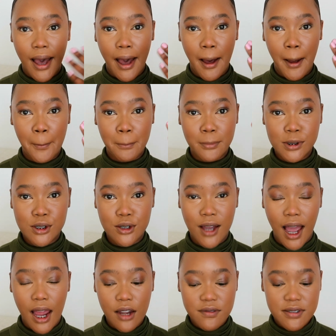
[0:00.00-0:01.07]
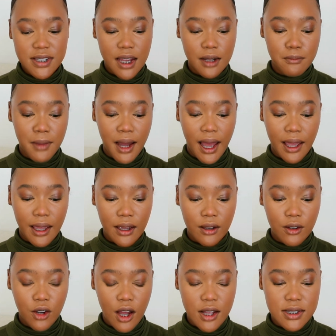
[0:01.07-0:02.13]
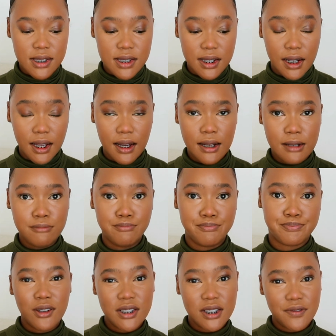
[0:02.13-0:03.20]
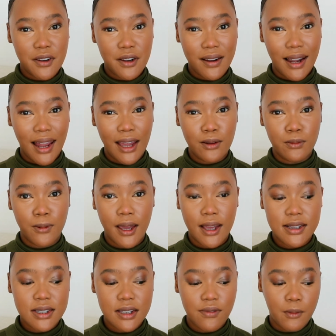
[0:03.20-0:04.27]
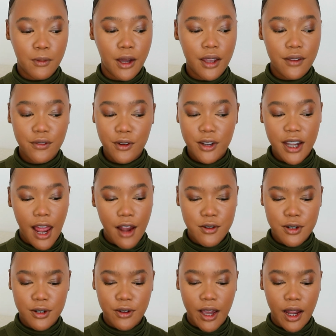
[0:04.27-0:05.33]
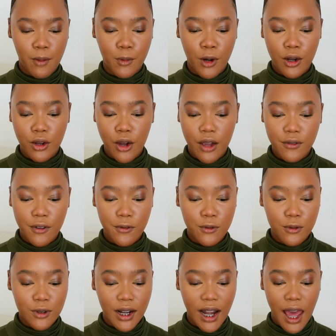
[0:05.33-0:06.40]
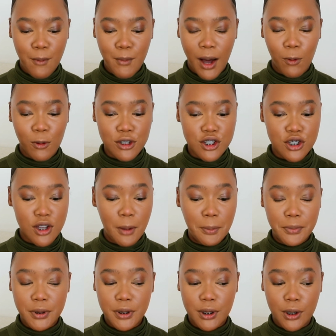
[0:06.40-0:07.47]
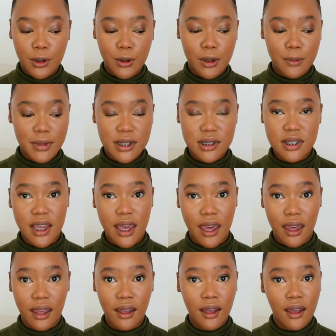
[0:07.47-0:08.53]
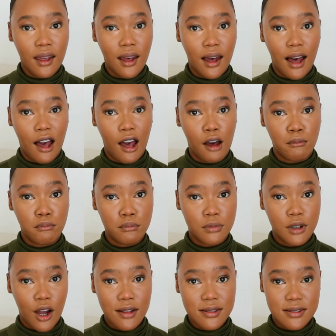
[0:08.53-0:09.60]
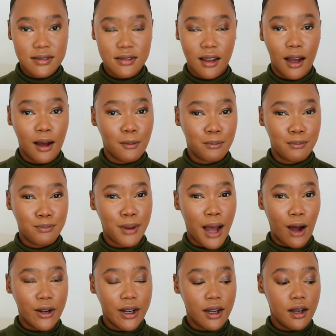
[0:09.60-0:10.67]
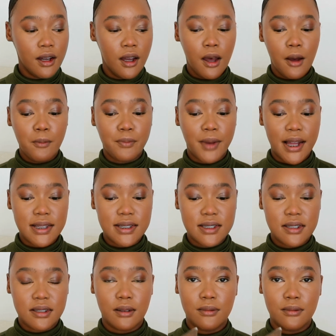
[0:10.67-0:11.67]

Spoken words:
to kind of set my concealer, because it's very lightweight. If I'm going for a natural look and I'm not going for full glam, I will stop with the Laura Mercier powder, but